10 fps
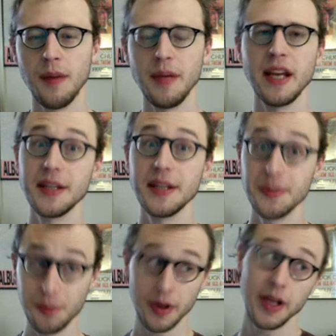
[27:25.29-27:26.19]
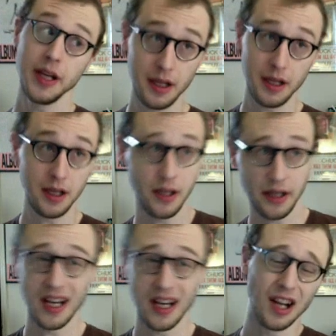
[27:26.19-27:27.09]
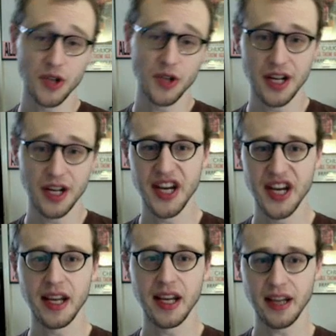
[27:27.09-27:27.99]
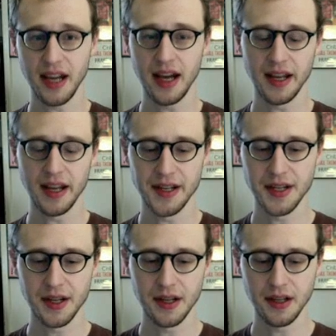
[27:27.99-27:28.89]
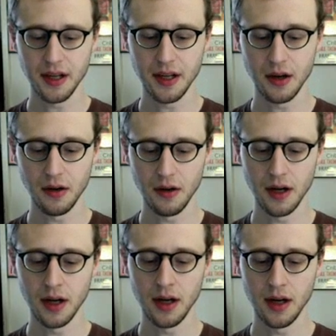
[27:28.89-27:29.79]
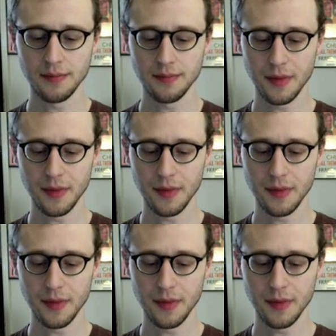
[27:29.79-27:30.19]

I mean, it gets pretty kind of hallucinogenic and you know uh,